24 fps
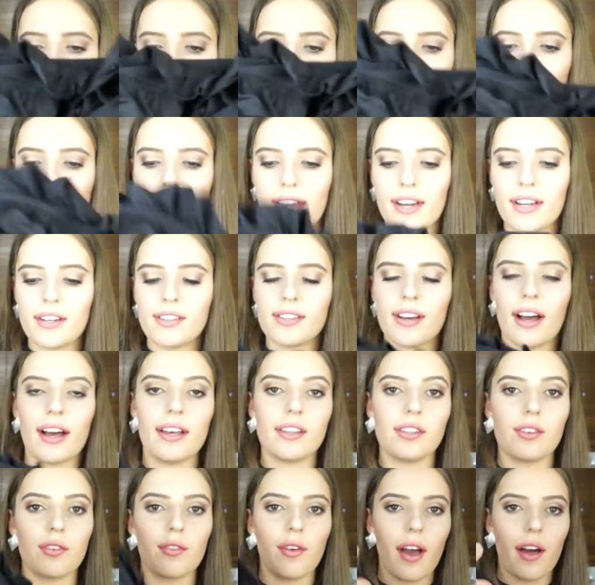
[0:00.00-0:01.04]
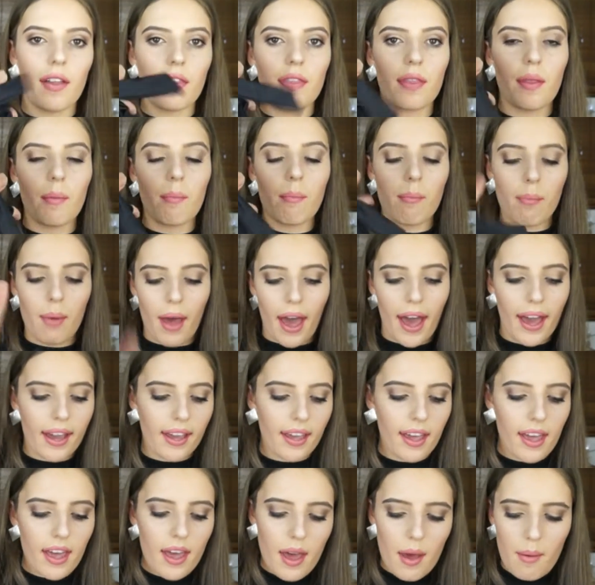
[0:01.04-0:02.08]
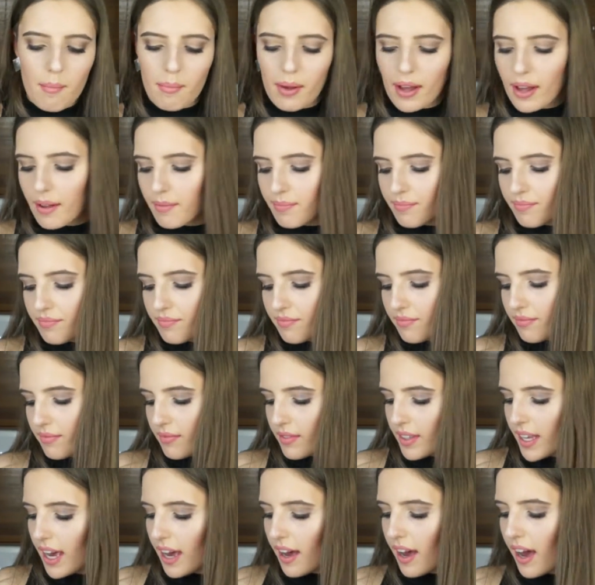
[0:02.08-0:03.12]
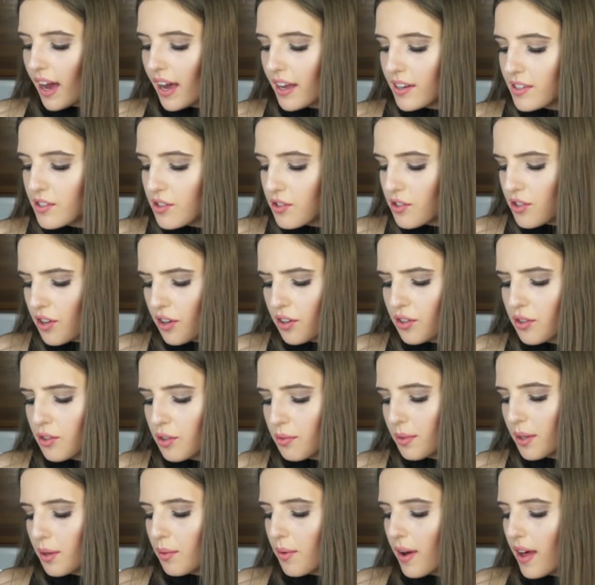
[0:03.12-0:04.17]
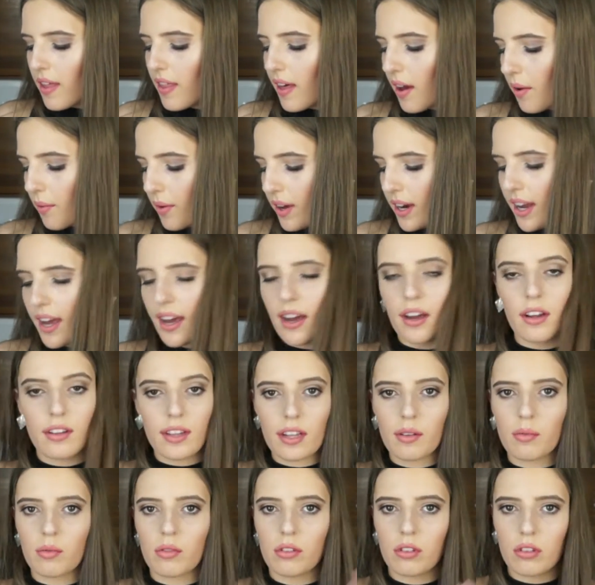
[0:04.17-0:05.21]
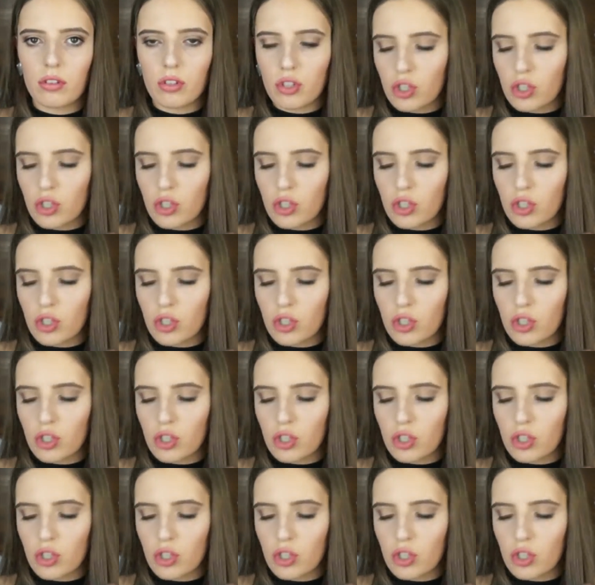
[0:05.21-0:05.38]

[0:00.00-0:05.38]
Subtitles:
and then it ties around the back. But yeah, I don't normally wear that one out. That one's